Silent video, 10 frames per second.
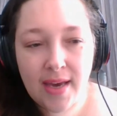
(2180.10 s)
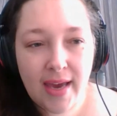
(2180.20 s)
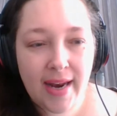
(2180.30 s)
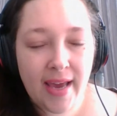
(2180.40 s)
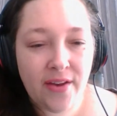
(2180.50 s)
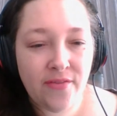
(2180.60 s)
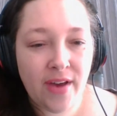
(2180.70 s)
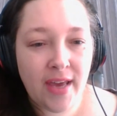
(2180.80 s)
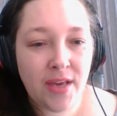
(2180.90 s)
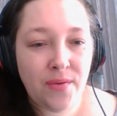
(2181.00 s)
And I
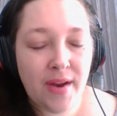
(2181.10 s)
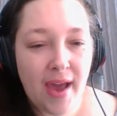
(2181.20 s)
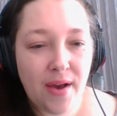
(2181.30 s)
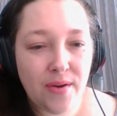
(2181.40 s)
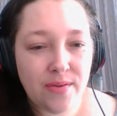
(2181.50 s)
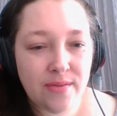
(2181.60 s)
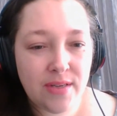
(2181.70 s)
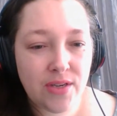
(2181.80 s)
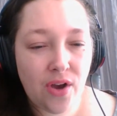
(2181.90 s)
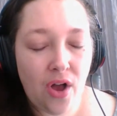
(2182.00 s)
invite you now
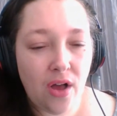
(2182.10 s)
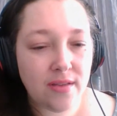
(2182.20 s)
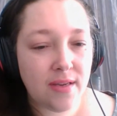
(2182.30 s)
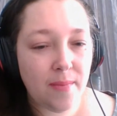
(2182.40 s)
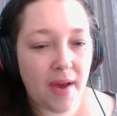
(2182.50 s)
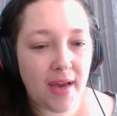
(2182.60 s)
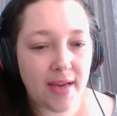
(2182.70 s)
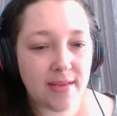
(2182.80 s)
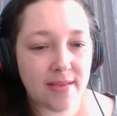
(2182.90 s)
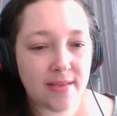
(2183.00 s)
to call to
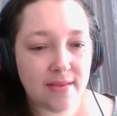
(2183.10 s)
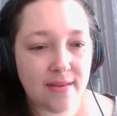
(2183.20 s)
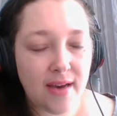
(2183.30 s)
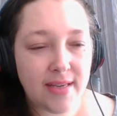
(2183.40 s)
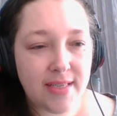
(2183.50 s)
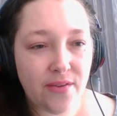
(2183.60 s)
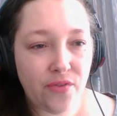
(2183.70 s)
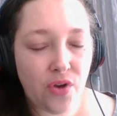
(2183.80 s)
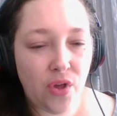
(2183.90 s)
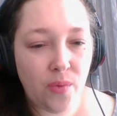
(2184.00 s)
mind a
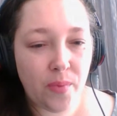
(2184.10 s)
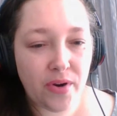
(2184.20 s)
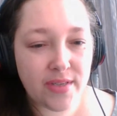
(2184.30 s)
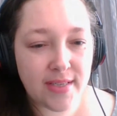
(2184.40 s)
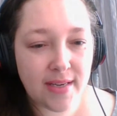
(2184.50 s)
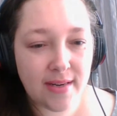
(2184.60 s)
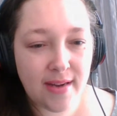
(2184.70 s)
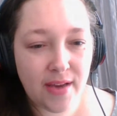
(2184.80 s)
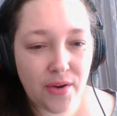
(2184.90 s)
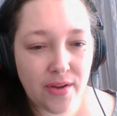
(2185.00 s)
difficult person
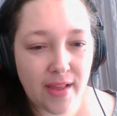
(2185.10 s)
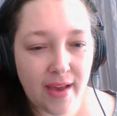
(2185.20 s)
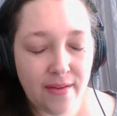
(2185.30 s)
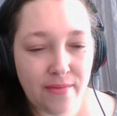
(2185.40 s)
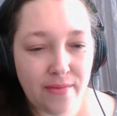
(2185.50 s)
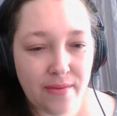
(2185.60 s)
in your life.